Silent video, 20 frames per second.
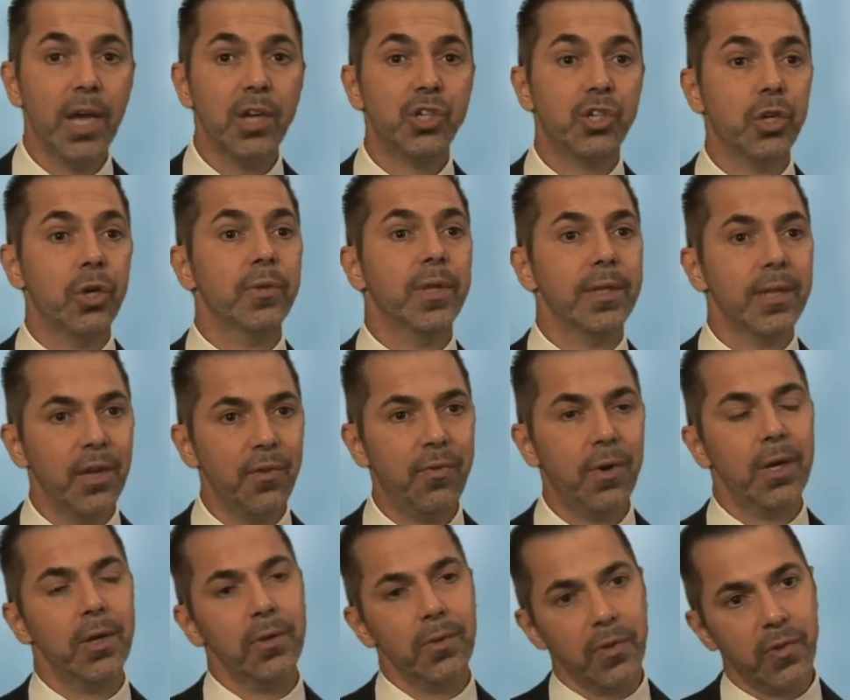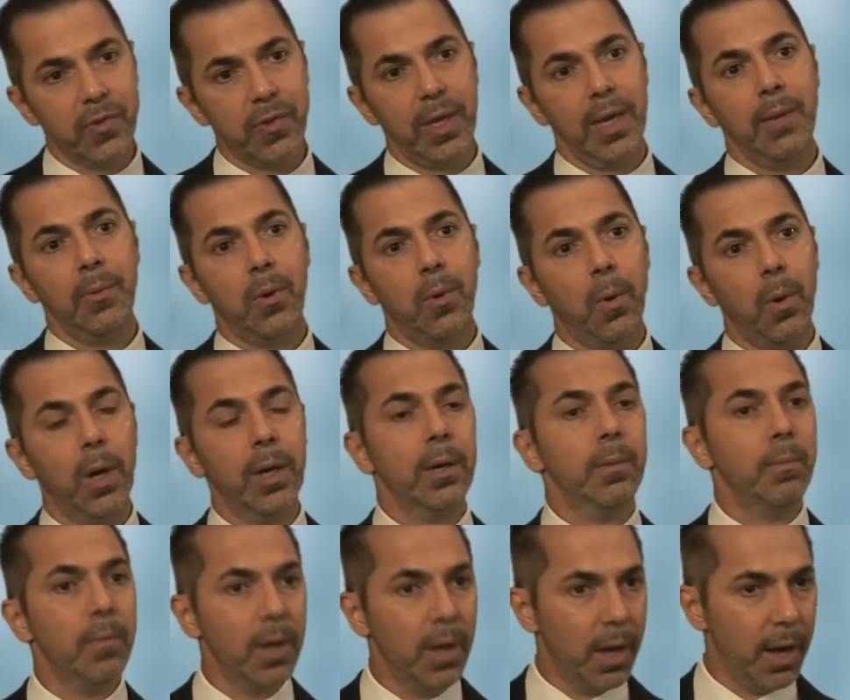show that they follow the same
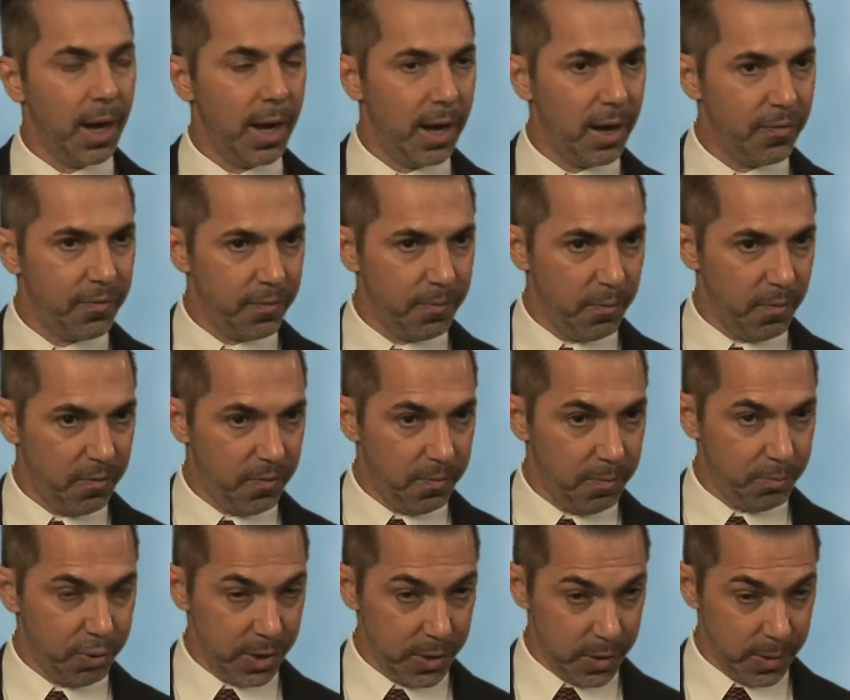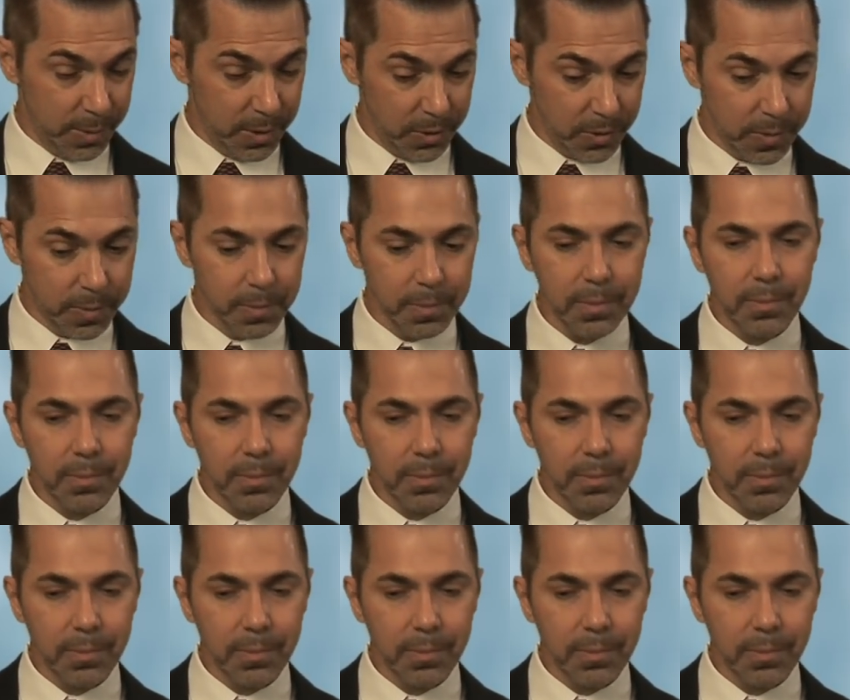quantum uh, principles.